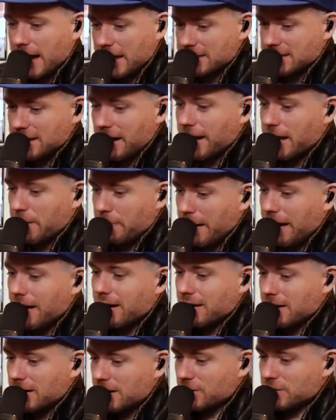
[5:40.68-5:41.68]
As Dolly
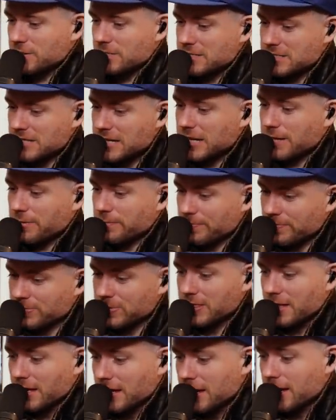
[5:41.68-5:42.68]
Parton used to sing,
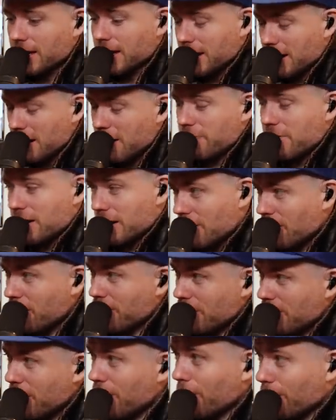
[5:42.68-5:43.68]
if you
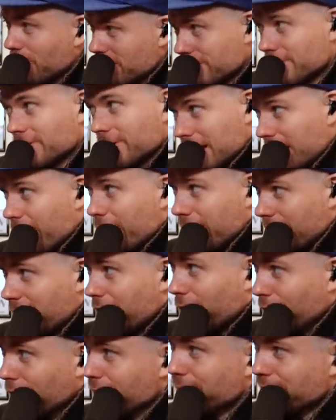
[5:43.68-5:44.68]
don't know, now you
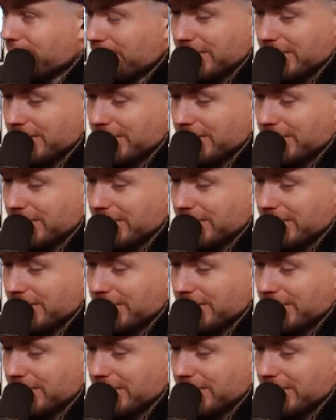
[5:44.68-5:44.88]
know.